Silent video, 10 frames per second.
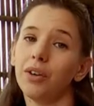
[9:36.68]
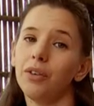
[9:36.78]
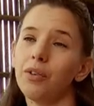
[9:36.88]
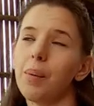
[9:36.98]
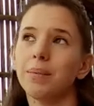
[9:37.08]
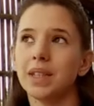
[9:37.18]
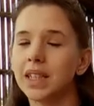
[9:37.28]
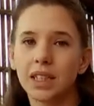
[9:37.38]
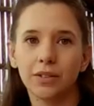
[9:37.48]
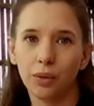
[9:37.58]
crew from up to
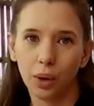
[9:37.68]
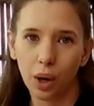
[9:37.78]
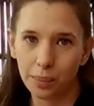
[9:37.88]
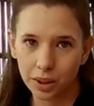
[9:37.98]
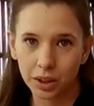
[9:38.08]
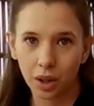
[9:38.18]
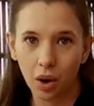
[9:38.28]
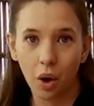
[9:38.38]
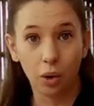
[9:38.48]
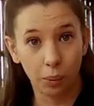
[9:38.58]
64 kilometres
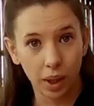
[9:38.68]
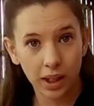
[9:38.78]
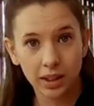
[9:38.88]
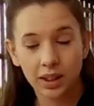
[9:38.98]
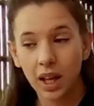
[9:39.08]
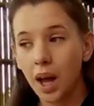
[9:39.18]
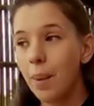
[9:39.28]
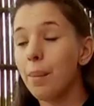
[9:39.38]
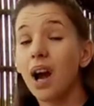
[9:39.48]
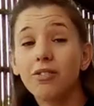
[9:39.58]
onwards.
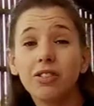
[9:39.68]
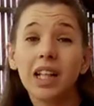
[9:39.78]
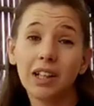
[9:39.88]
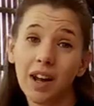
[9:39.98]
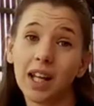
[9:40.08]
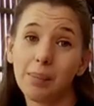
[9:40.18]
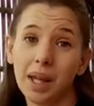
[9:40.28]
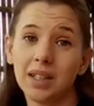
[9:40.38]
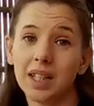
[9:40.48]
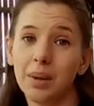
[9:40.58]
But I really
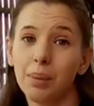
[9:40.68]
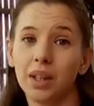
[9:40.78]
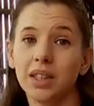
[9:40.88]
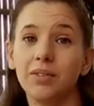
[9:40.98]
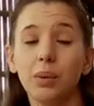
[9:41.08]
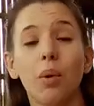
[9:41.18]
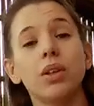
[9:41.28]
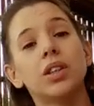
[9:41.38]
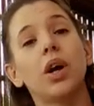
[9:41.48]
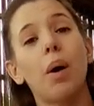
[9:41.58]
recommend it because if you
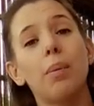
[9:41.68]
want to go